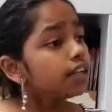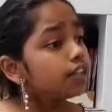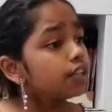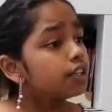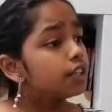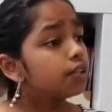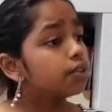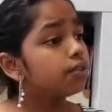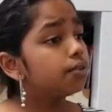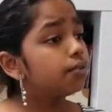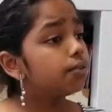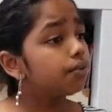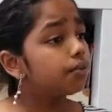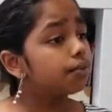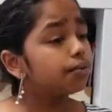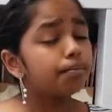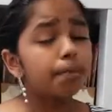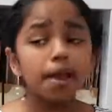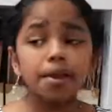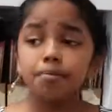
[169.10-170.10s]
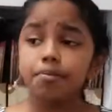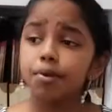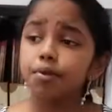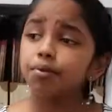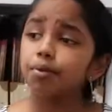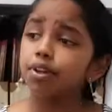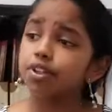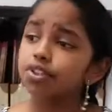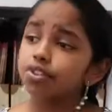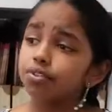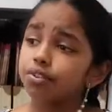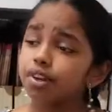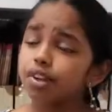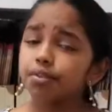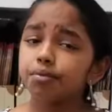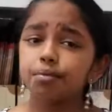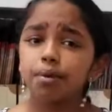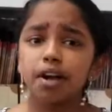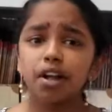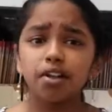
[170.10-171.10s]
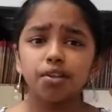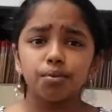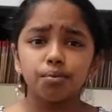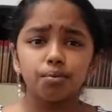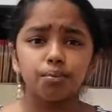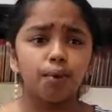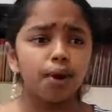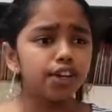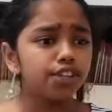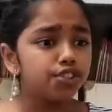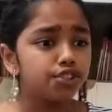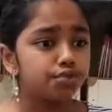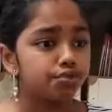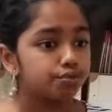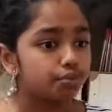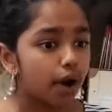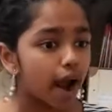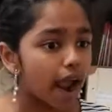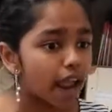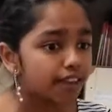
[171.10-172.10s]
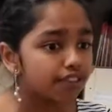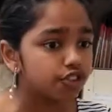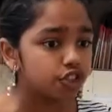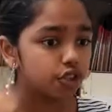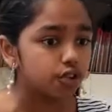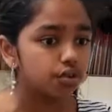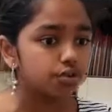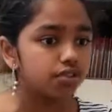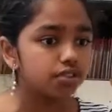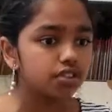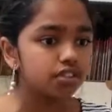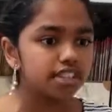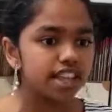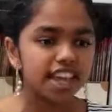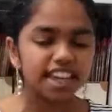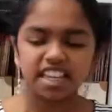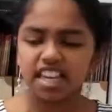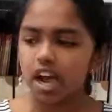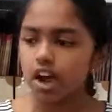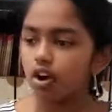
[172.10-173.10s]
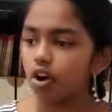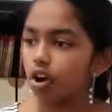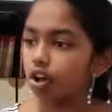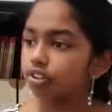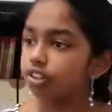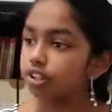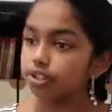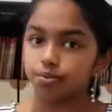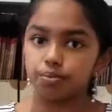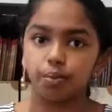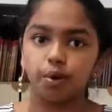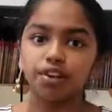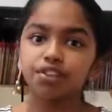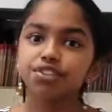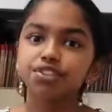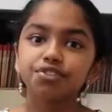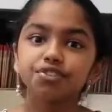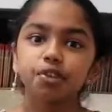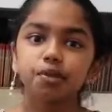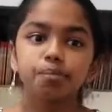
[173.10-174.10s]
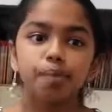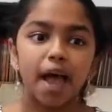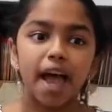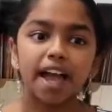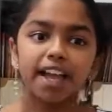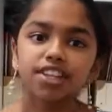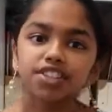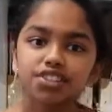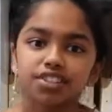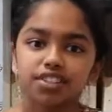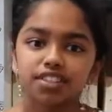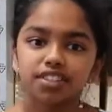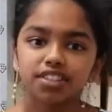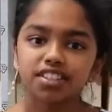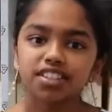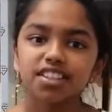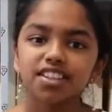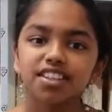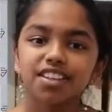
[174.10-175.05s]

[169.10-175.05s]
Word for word: You might be wondering, well, what drives you to take out all these wonderful passions?